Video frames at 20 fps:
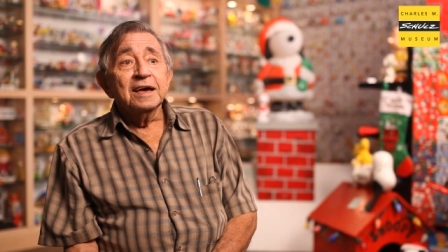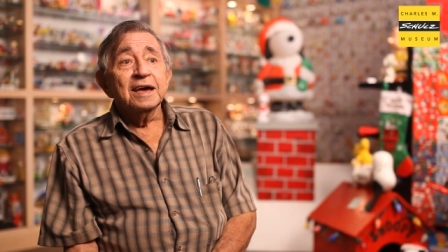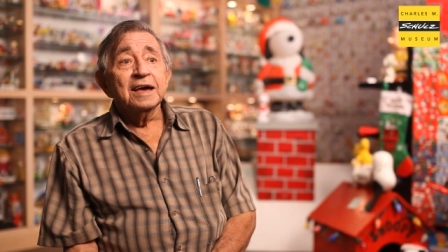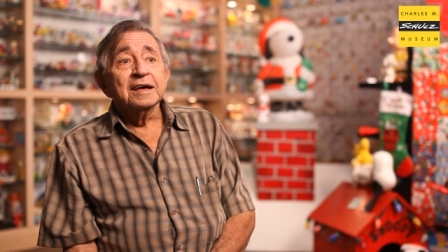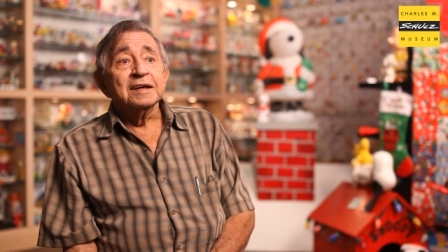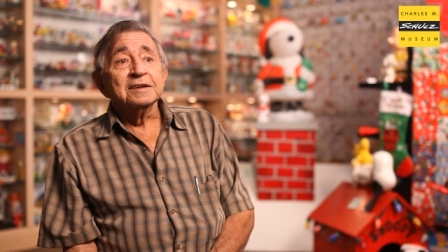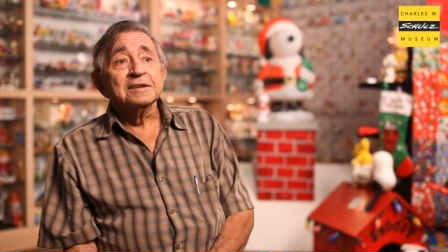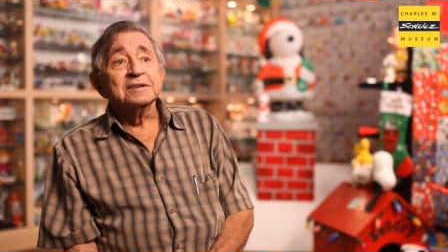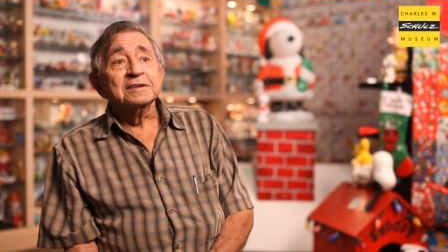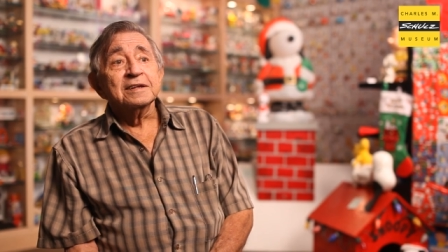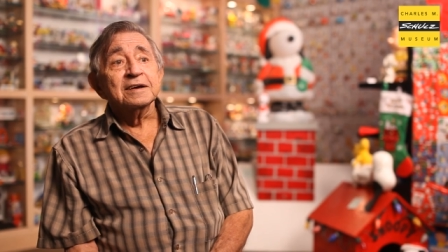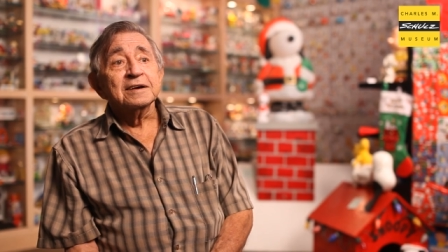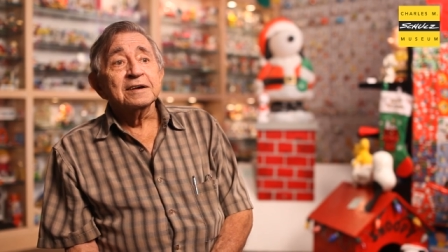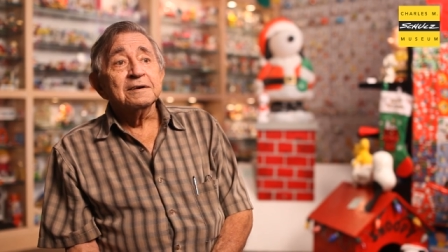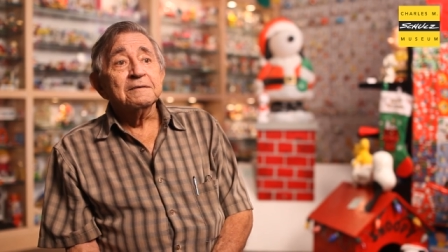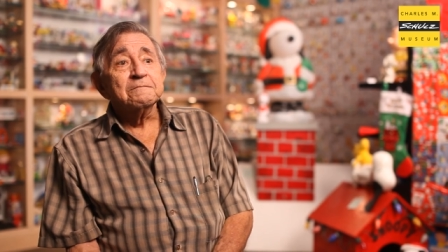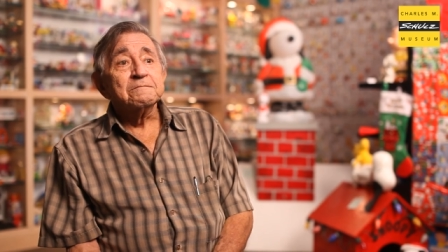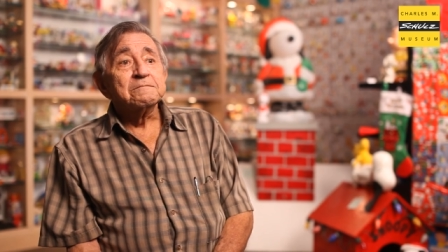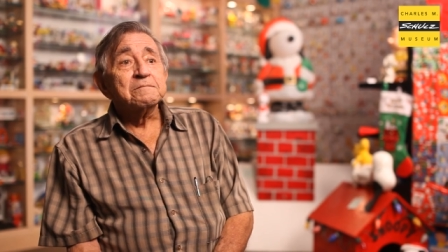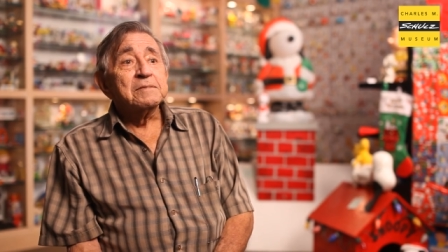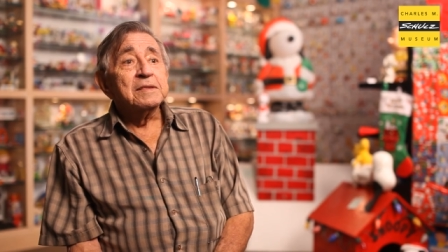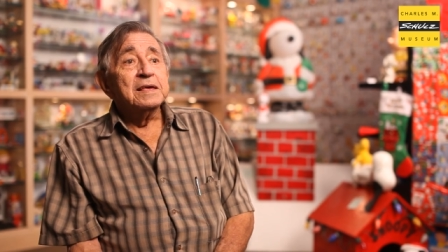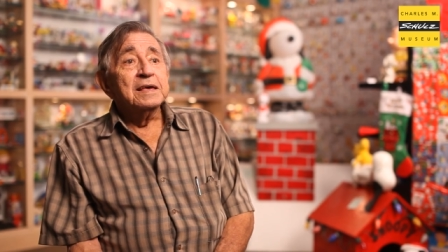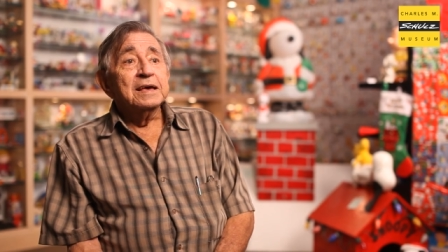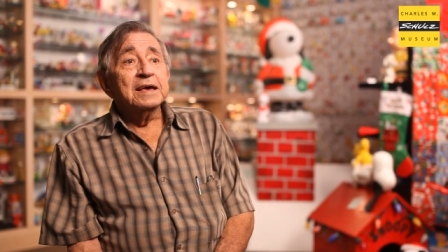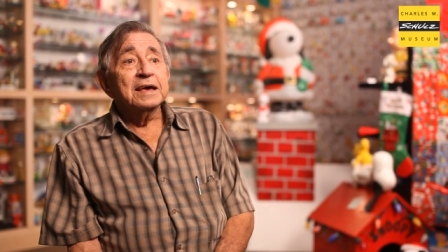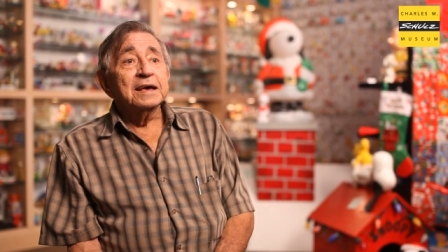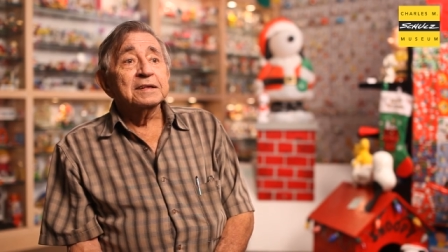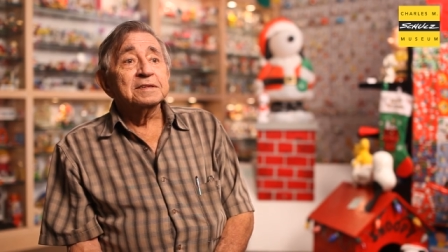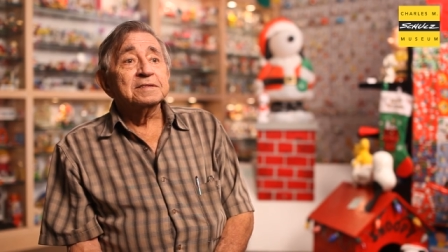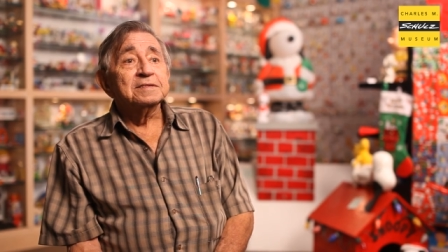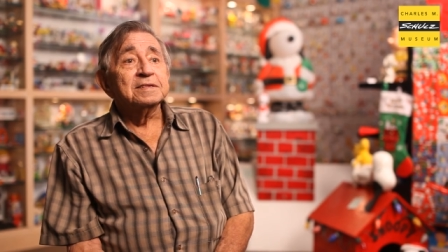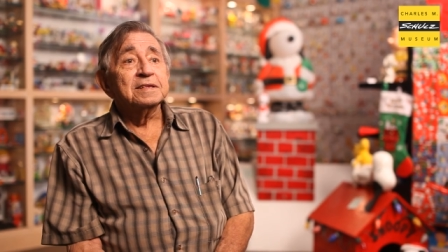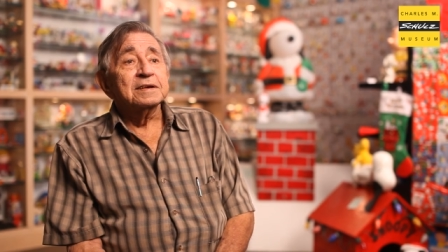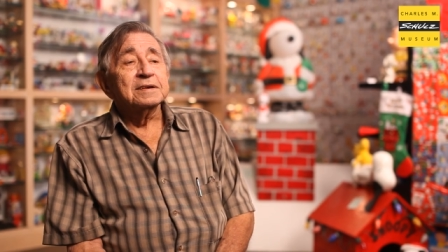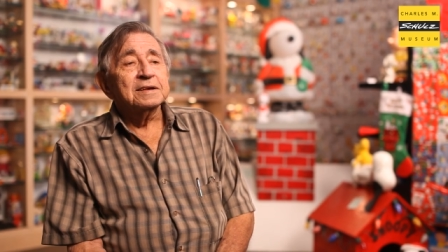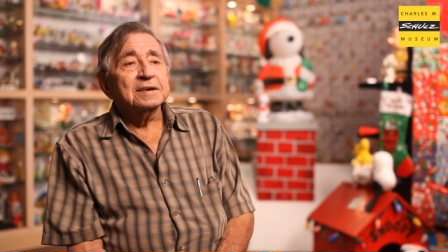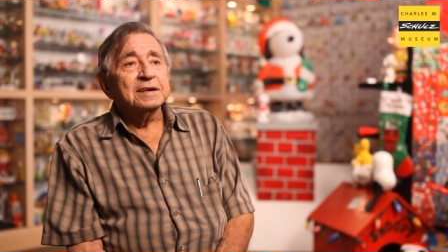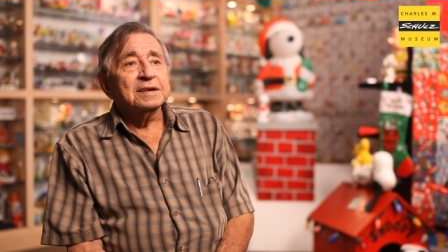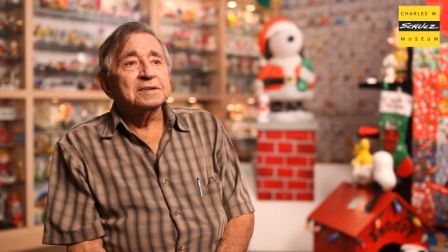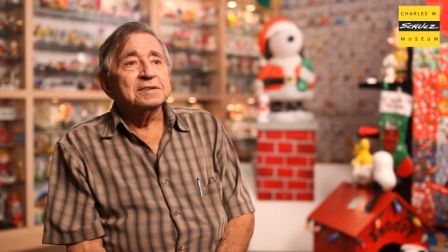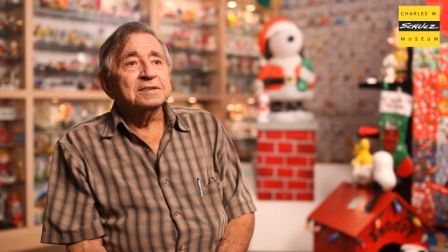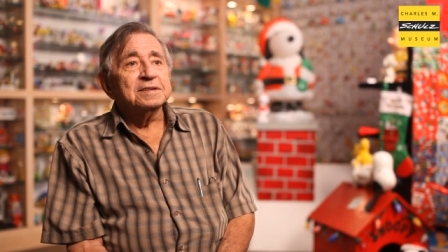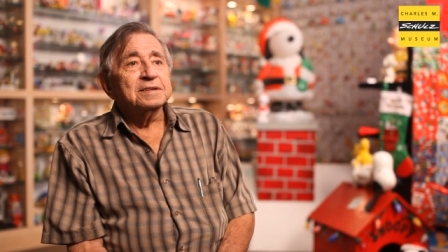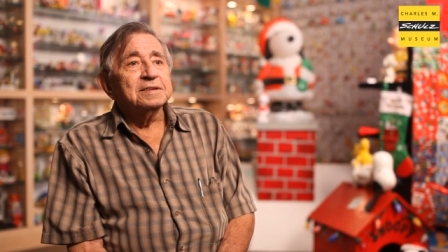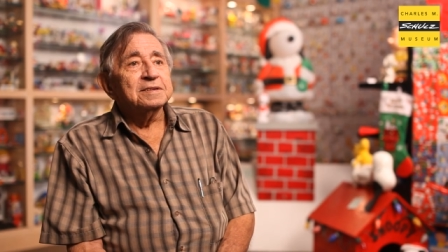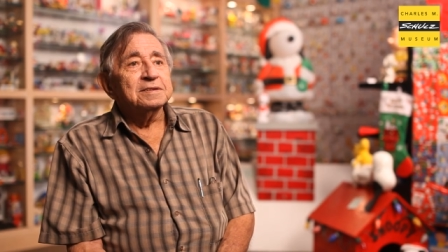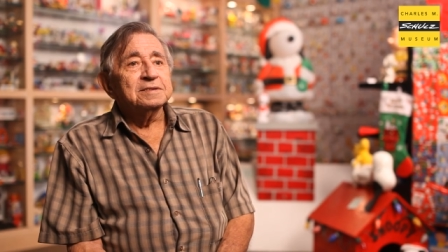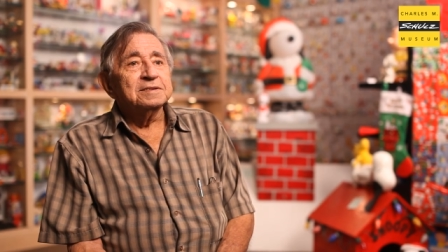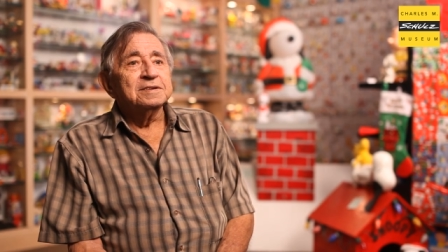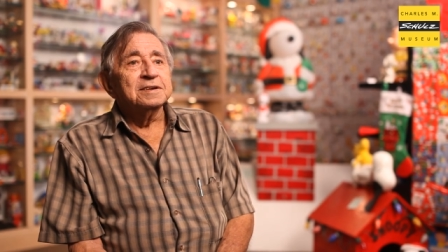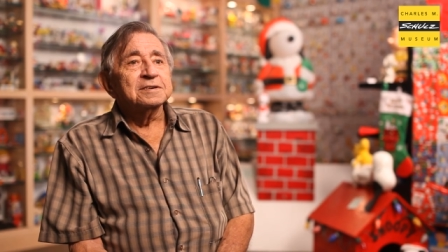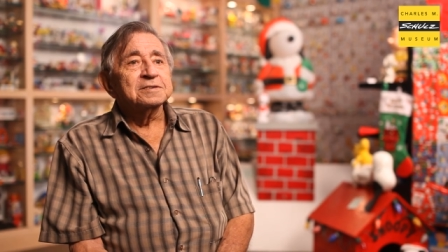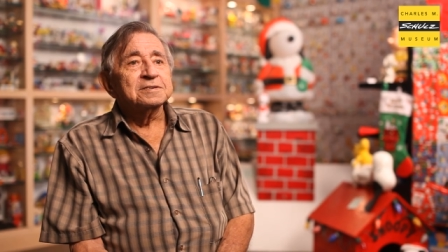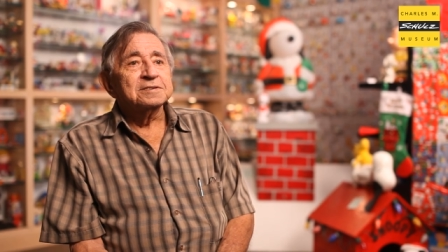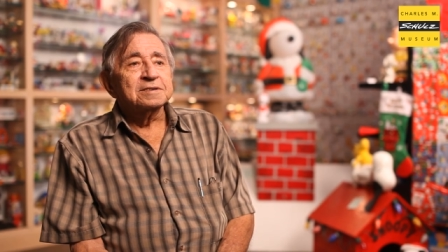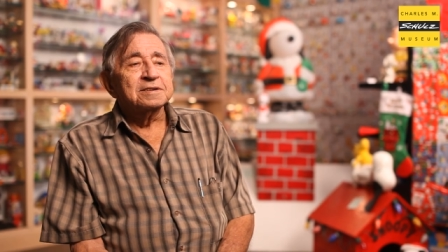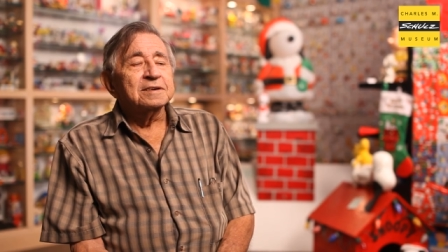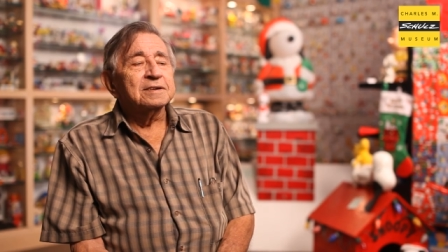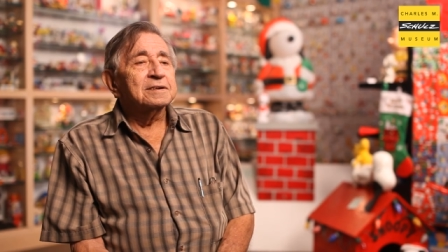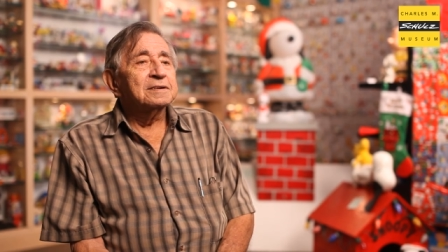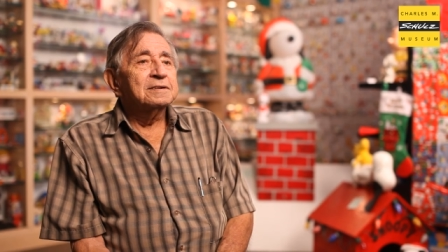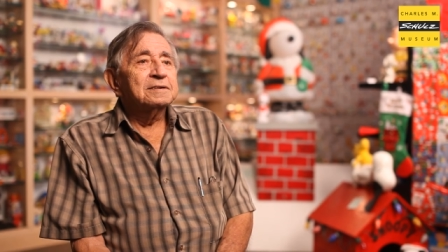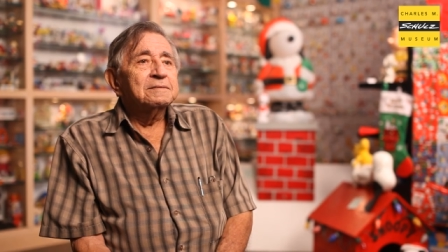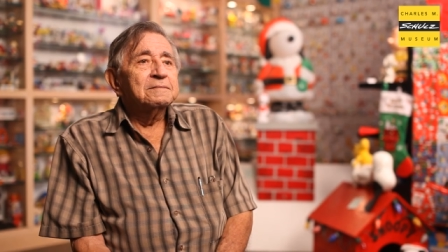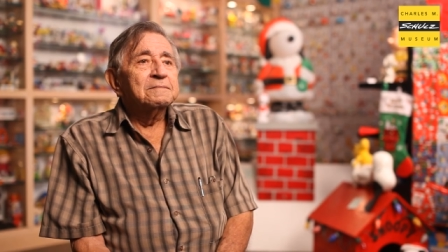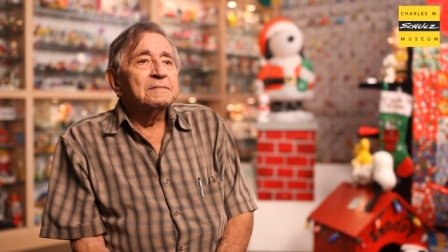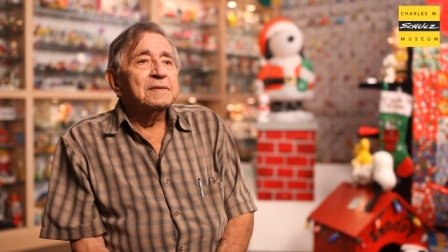and uh, it uh, it just uh,